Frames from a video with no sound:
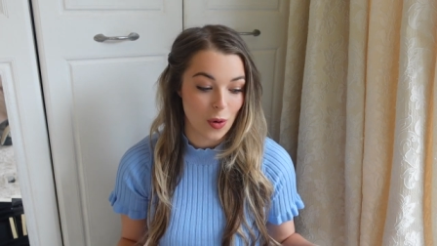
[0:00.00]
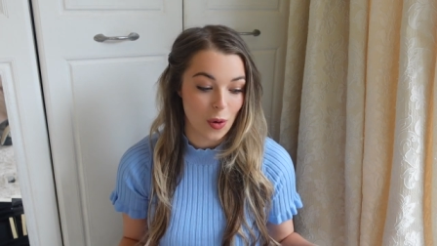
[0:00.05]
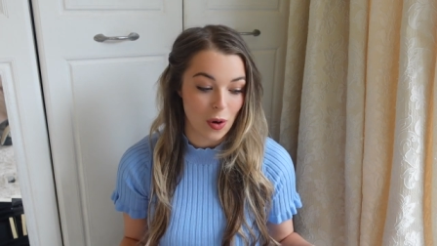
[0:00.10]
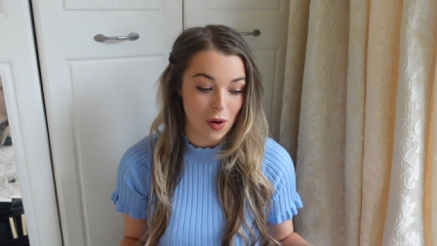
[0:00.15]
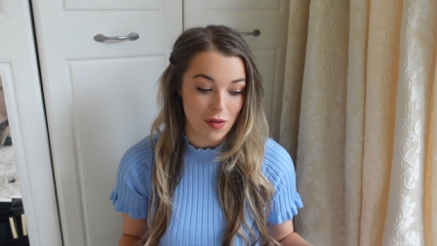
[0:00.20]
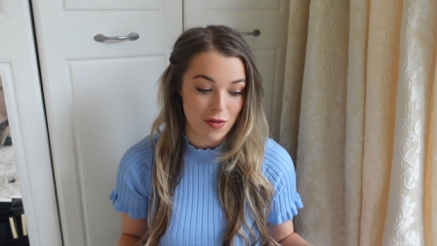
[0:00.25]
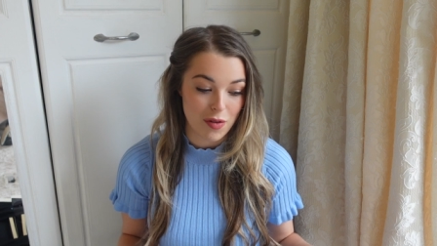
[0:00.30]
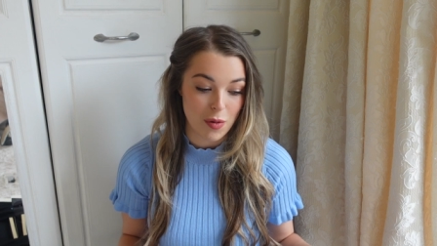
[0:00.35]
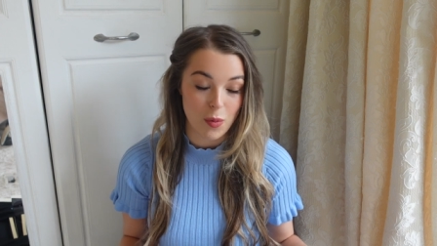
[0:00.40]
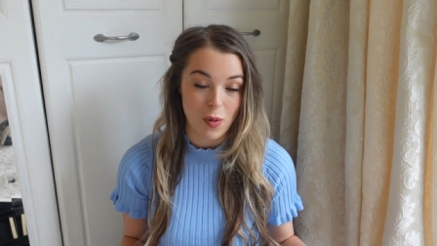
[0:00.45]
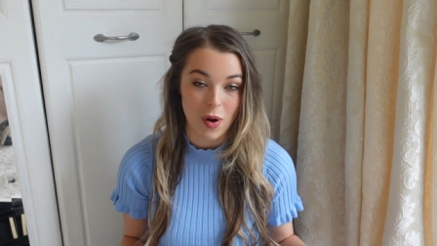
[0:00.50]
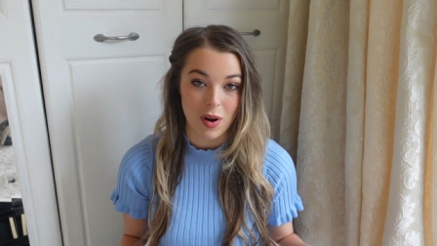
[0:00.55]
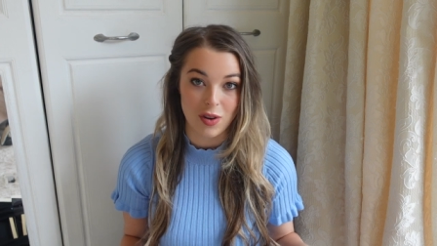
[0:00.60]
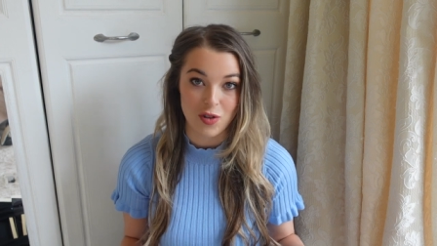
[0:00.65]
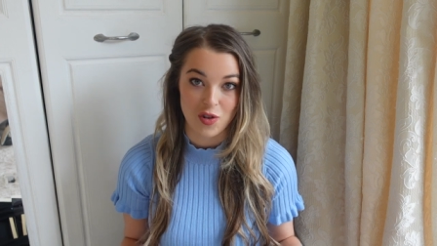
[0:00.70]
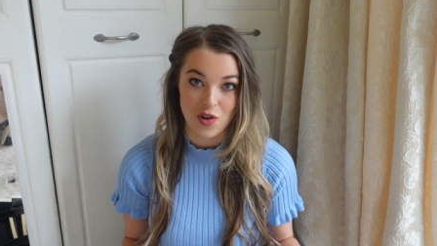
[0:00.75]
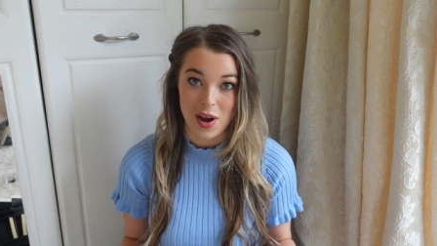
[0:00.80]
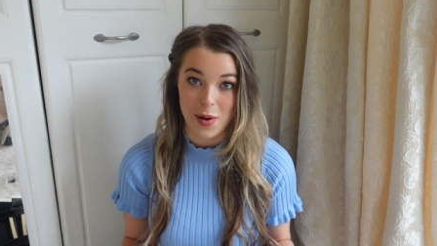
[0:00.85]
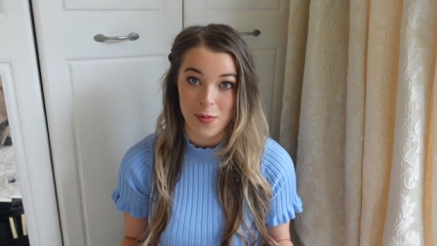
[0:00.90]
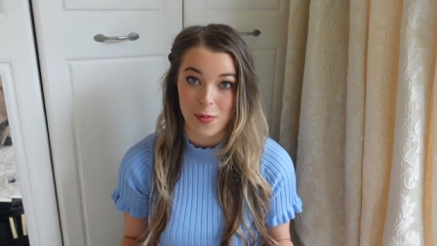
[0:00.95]
all from one
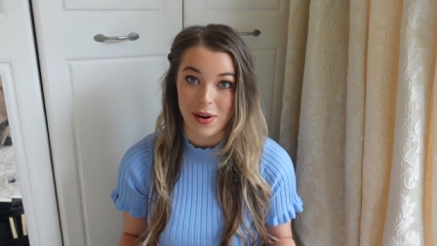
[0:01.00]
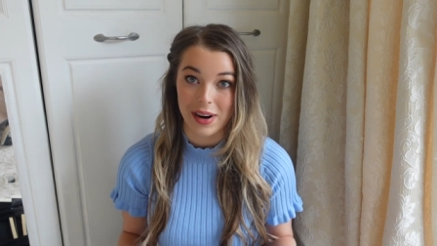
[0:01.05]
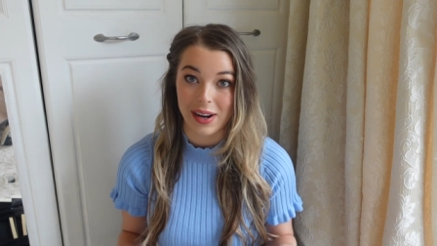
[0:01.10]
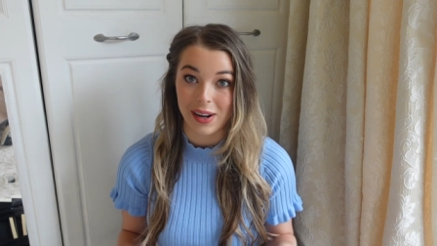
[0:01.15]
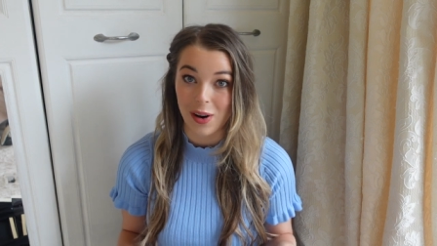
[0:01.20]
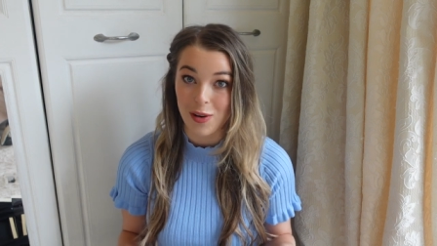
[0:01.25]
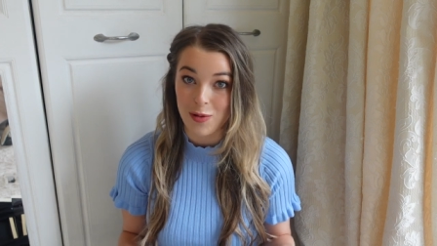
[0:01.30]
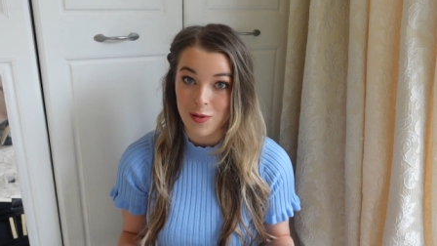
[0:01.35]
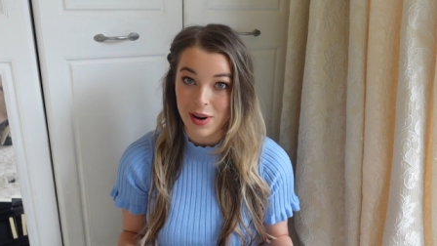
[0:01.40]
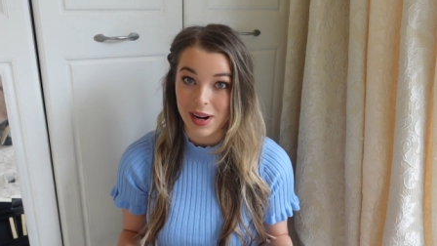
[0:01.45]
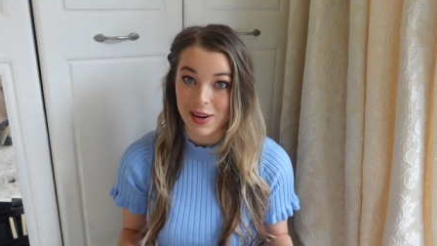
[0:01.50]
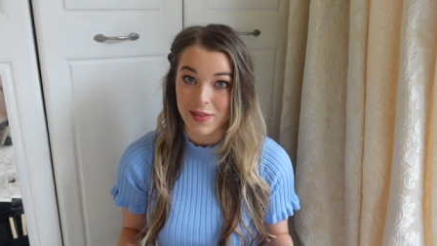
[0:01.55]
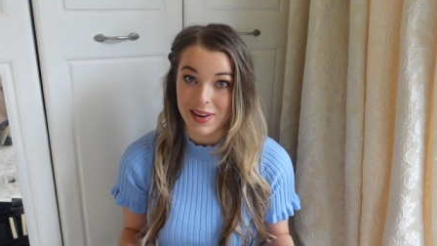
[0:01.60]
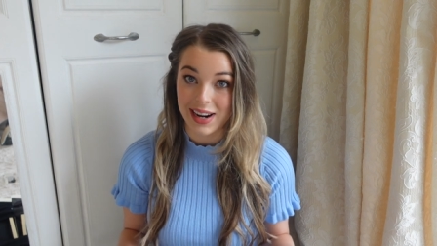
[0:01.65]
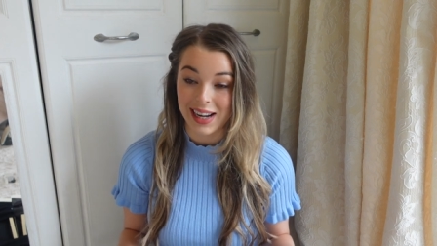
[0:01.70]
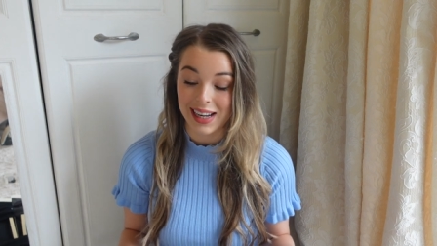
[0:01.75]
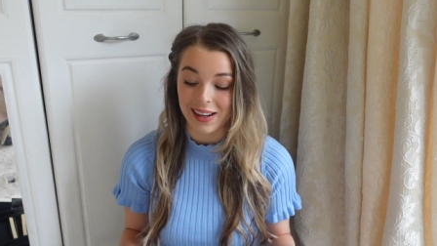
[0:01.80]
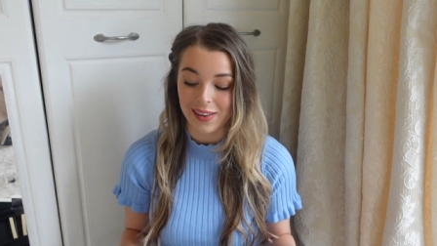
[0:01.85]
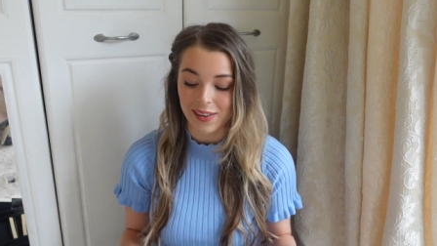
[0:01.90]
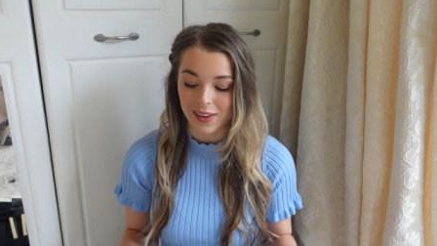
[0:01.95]
trip where I got really
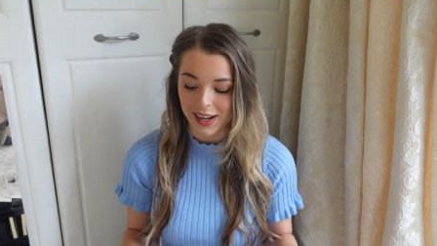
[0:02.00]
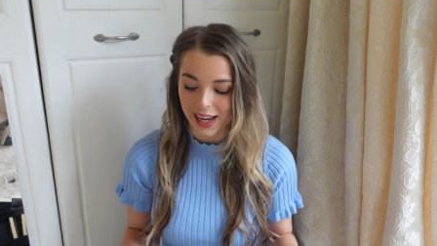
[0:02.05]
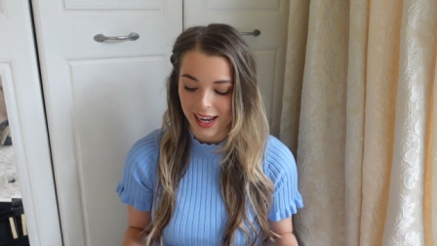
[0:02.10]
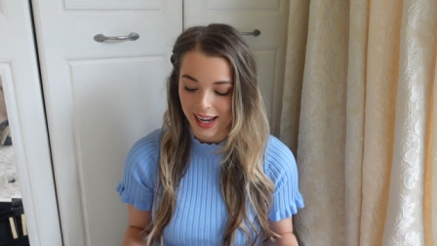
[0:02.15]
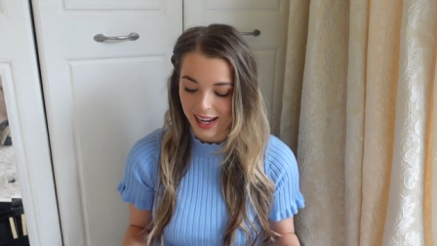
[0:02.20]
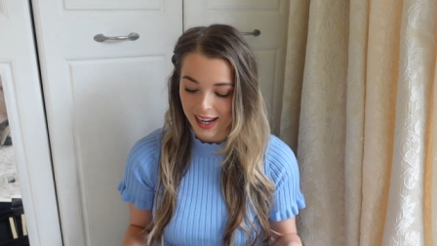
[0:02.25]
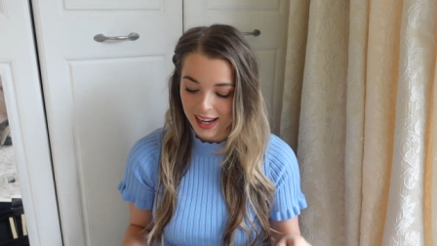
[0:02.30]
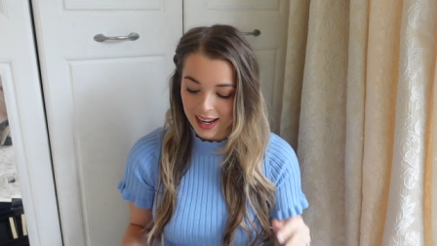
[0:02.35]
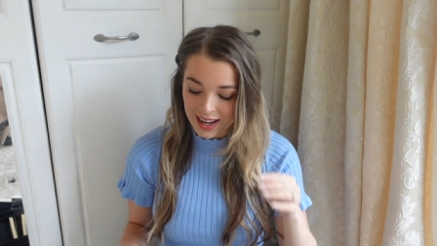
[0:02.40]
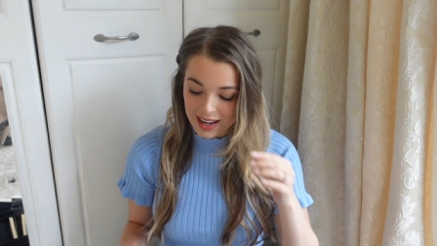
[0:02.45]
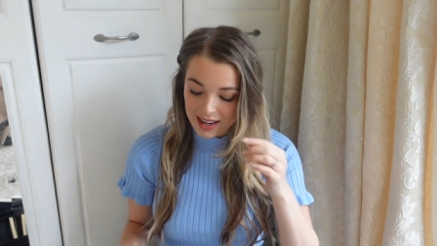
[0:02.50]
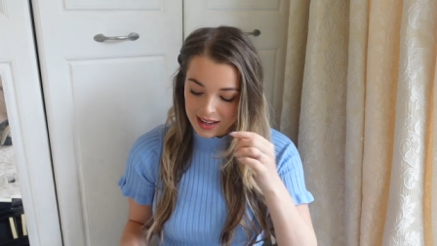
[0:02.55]
really lucky.